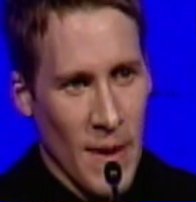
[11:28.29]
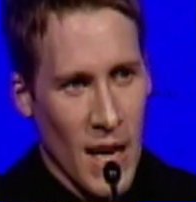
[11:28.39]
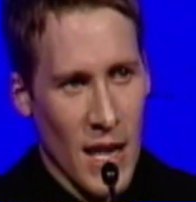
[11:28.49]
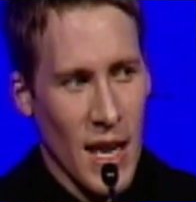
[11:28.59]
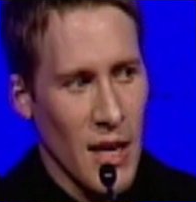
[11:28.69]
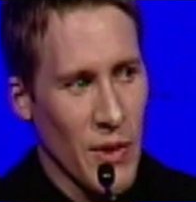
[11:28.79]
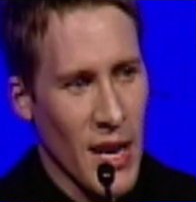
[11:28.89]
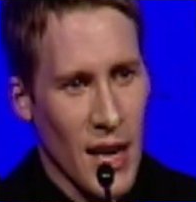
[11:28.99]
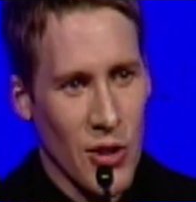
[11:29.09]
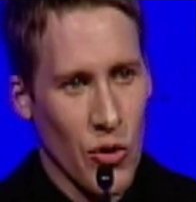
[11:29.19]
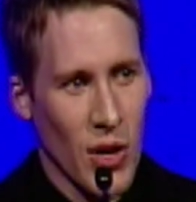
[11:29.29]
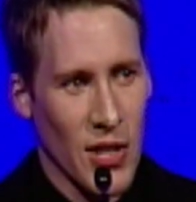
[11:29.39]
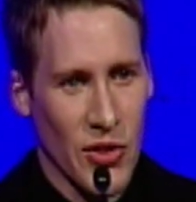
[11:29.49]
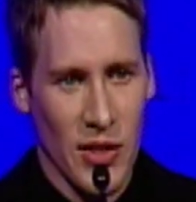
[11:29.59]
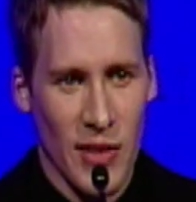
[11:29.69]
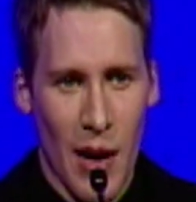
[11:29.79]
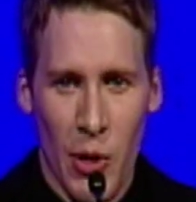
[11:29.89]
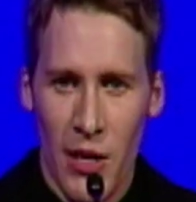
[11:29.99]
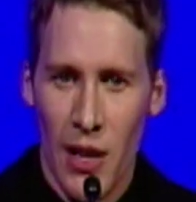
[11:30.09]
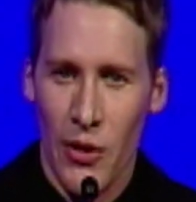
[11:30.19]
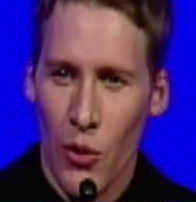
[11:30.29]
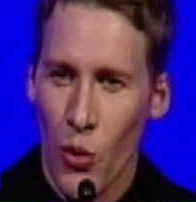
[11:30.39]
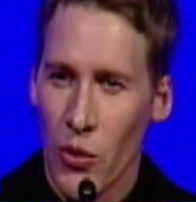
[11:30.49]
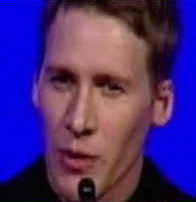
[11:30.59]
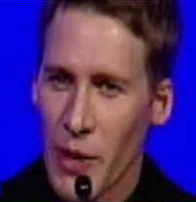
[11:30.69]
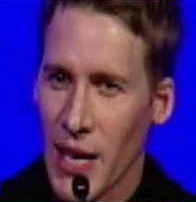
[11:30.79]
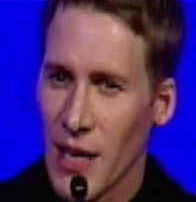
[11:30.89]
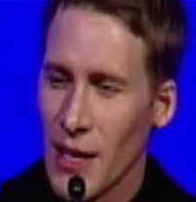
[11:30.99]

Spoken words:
I even had a crush, this time on another older man.